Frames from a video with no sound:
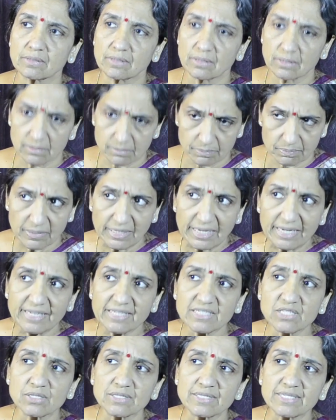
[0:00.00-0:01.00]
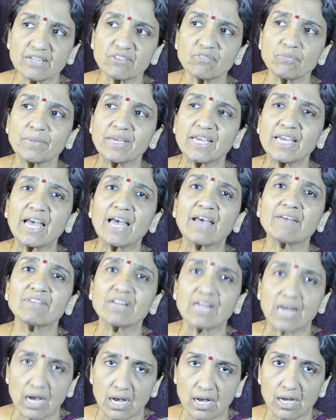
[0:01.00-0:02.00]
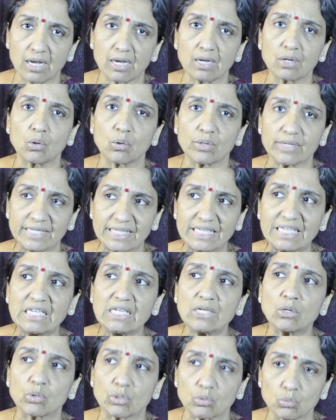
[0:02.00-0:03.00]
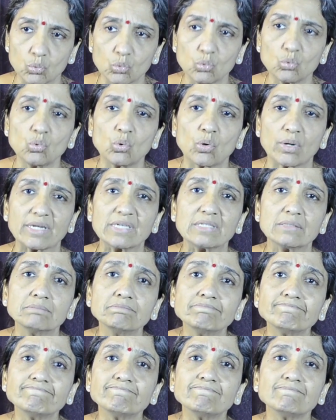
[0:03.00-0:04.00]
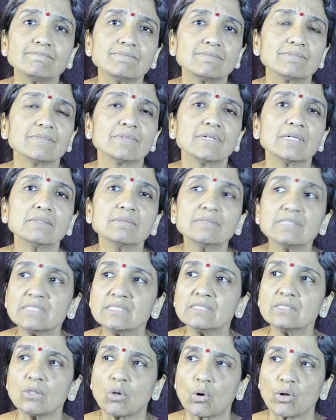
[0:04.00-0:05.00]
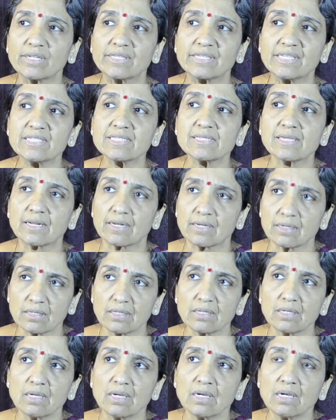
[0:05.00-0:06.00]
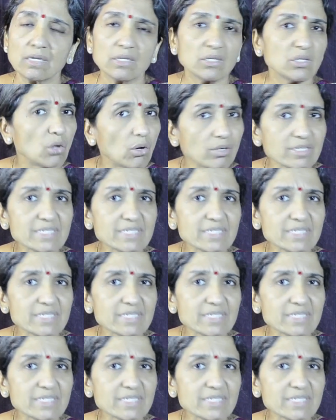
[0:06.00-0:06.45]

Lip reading: the lyrics itself may have an a or a e or a u or a all these are not